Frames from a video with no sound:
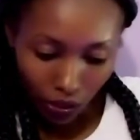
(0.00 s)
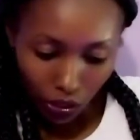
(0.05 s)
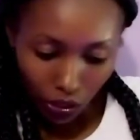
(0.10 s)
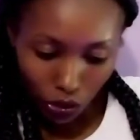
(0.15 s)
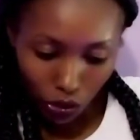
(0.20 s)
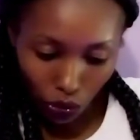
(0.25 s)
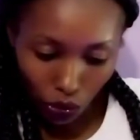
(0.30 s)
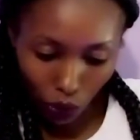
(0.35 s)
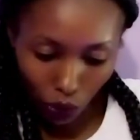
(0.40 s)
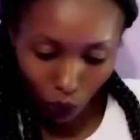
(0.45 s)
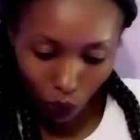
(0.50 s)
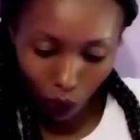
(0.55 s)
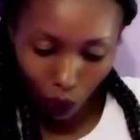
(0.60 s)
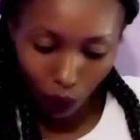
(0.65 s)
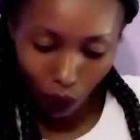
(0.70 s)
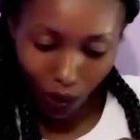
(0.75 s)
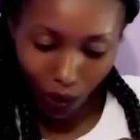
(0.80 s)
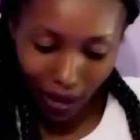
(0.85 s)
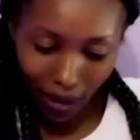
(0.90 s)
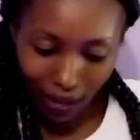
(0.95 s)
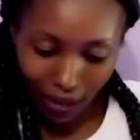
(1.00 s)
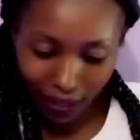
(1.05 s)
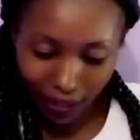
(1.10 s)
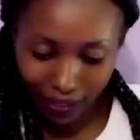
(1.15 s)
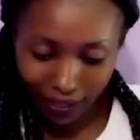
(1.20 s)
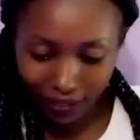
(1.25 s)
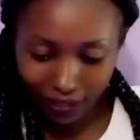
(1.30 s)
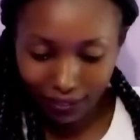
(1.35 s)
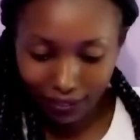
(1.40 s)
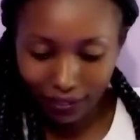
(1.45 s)
So I
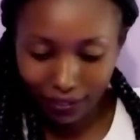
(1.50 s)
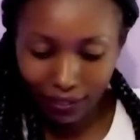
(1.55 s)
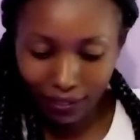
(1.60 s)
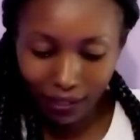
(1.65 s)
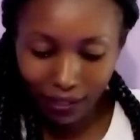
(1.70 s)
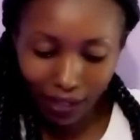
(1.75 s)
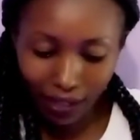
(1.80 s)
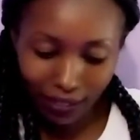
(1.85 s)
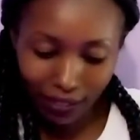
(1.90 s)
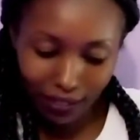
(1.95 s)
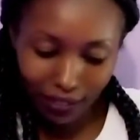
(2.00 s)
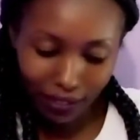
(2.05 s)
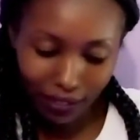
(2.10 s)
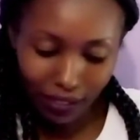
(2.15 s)
can see that